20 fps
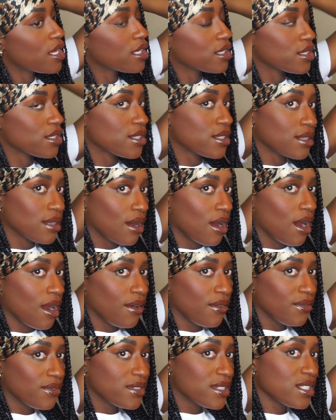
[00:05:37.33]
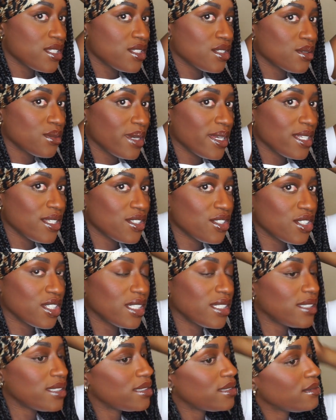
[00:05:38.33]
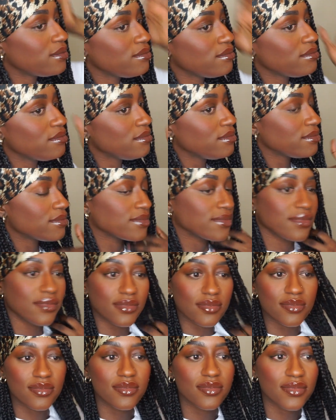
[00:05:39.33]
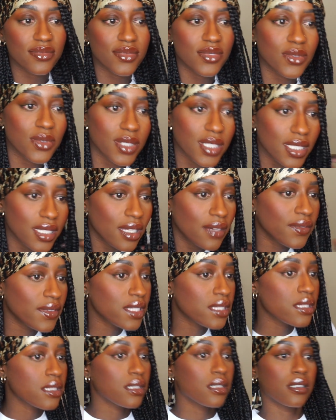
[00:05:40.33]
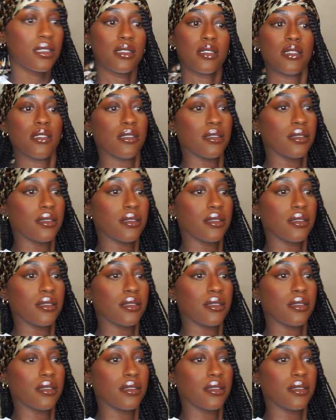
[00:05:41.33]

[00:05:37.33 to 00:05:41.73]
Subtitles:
scarf situation. Really love this look.